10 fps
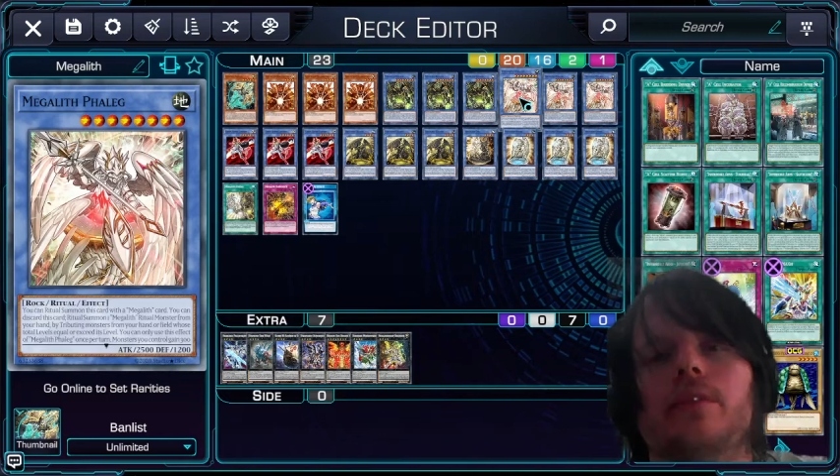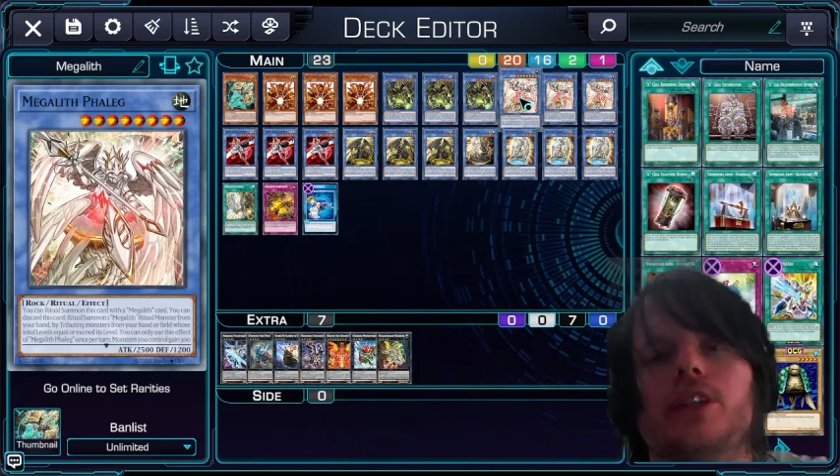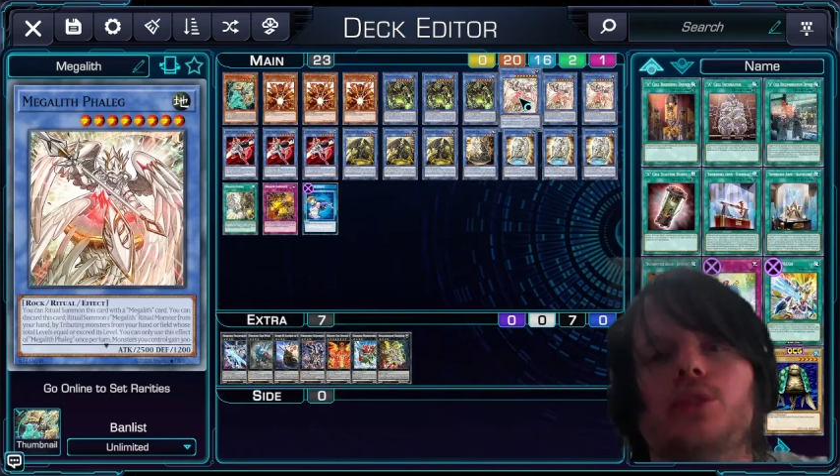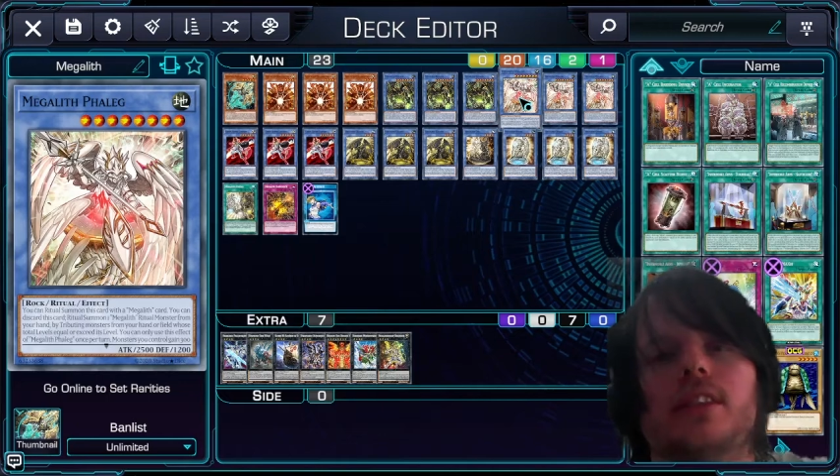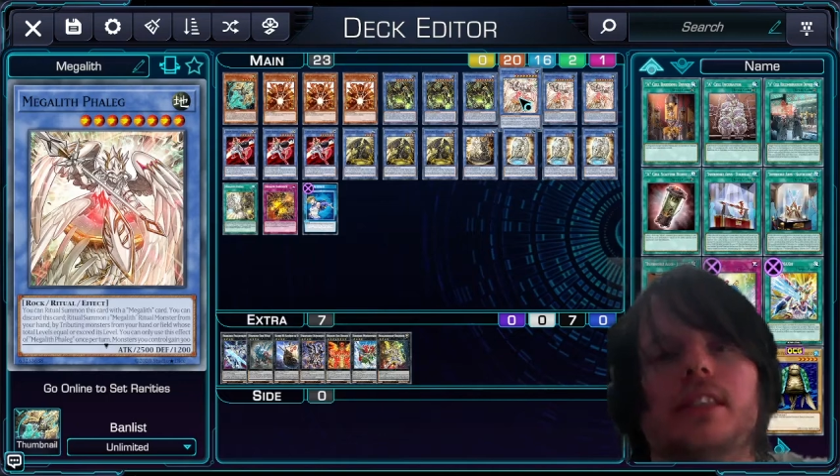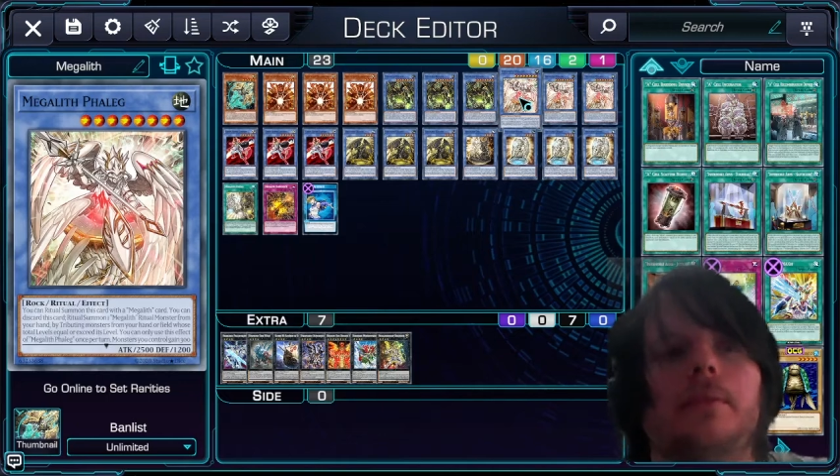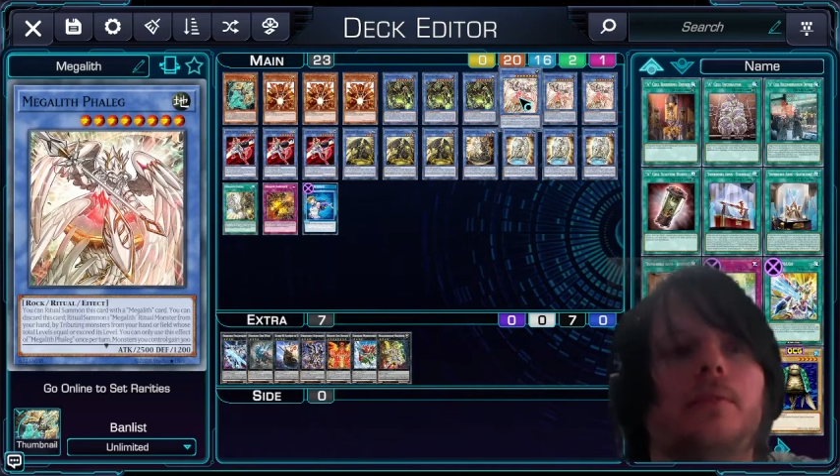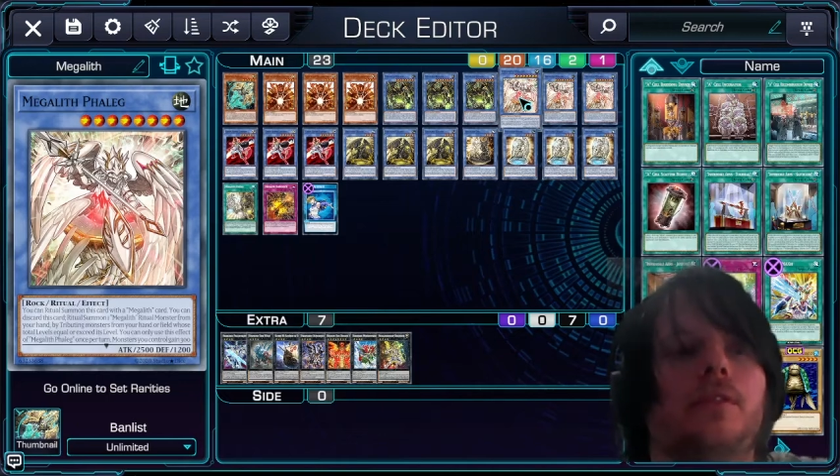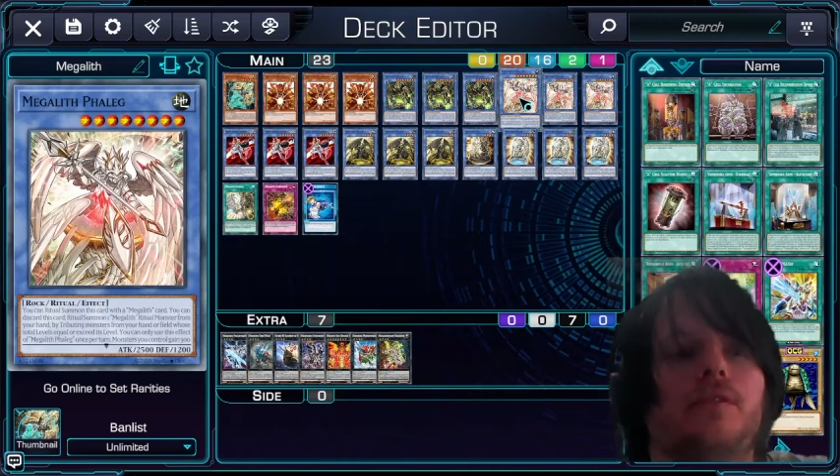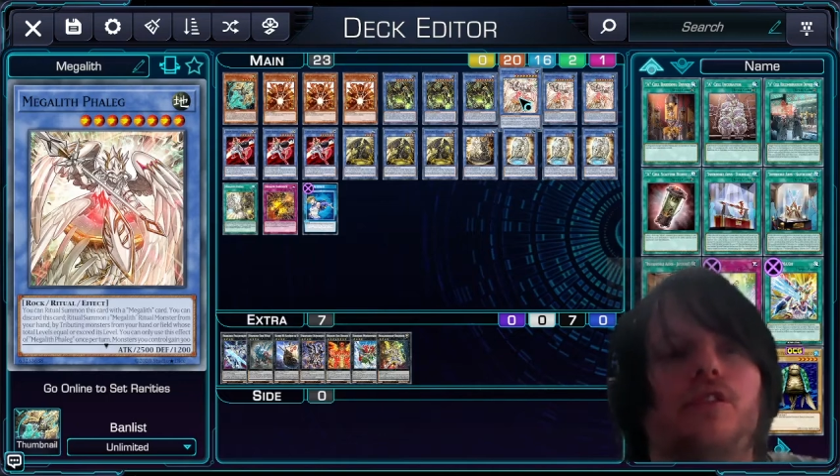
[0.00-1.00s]
to ritual
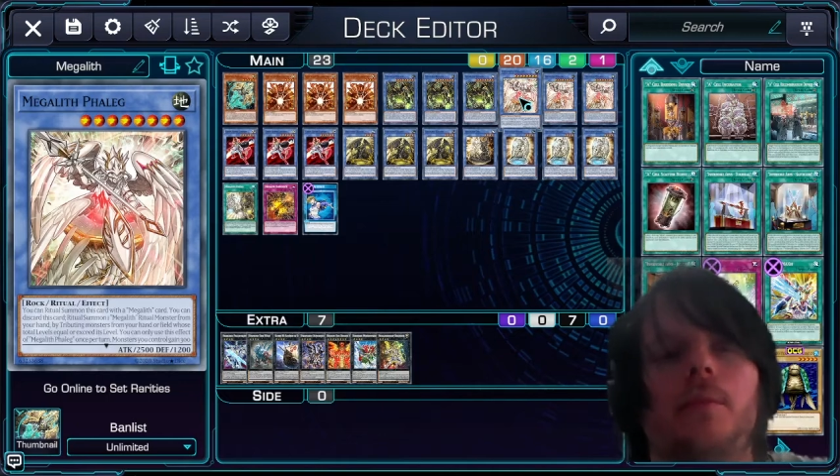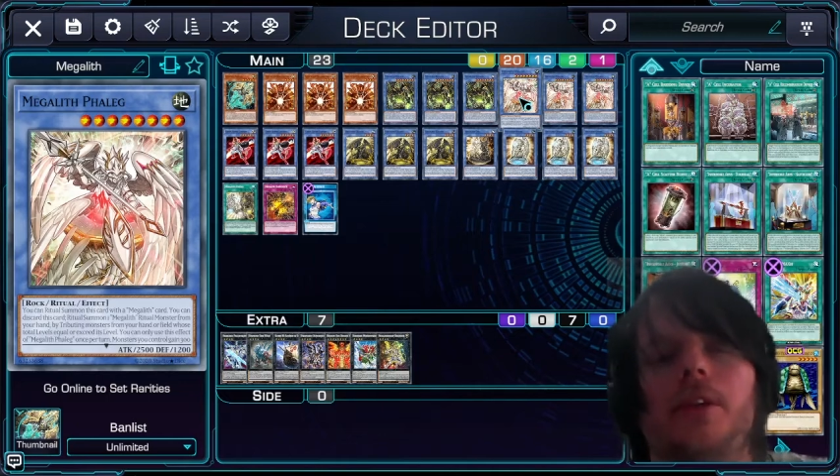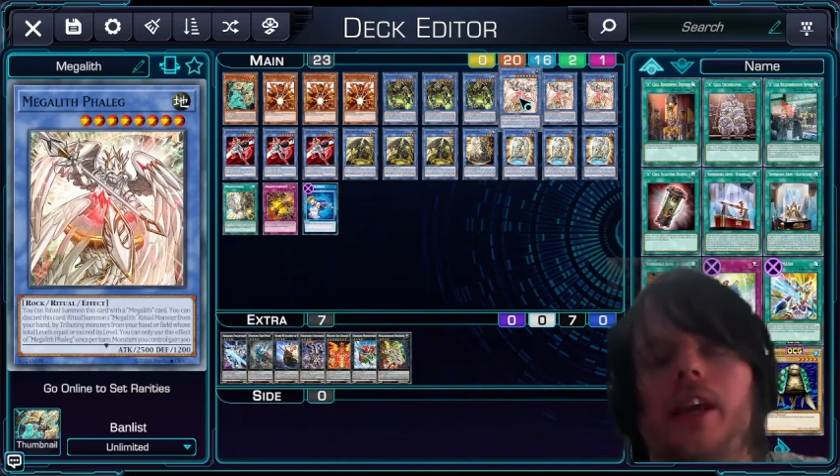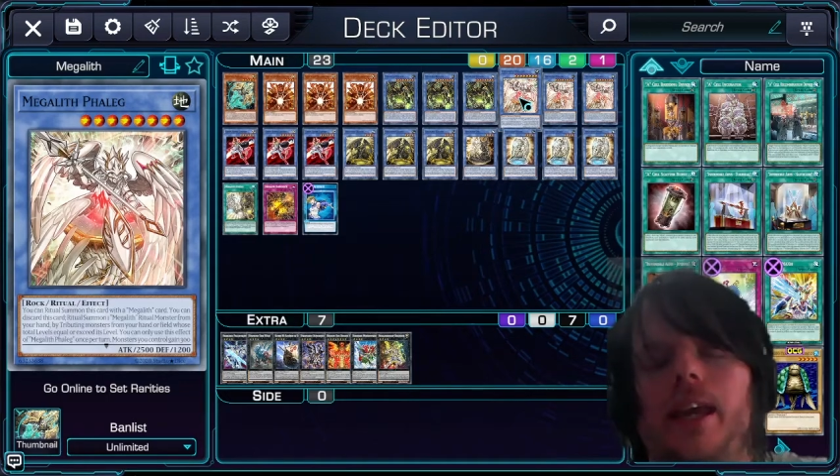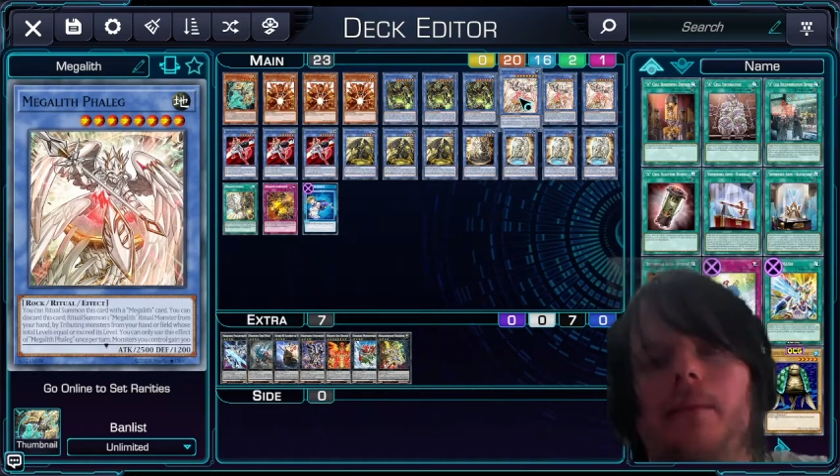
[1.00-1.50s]
summon from your